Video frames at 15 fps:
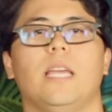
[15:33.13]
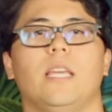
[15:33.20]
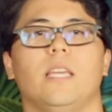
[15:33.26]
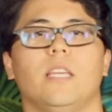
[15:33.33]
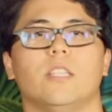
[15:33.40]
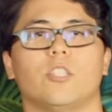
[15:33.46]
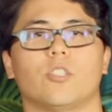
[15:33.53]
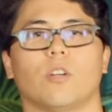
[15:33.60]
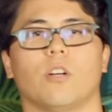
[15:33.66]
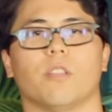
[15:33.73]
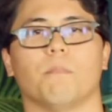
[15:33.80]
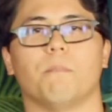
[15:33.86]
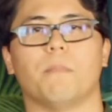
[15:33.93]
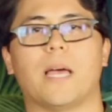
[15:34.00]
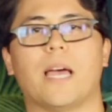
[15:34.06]
he saw
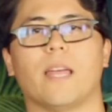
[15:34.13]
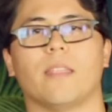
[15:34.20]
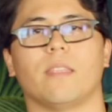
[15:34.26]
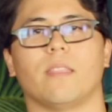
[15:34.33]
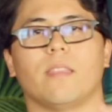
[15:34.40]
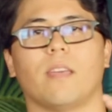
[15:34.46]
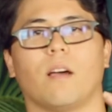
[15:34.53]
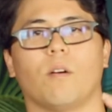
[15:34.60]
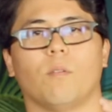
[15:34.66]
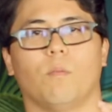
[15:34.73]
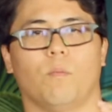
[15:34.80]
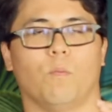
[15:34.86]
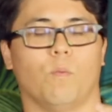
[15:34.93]
the man that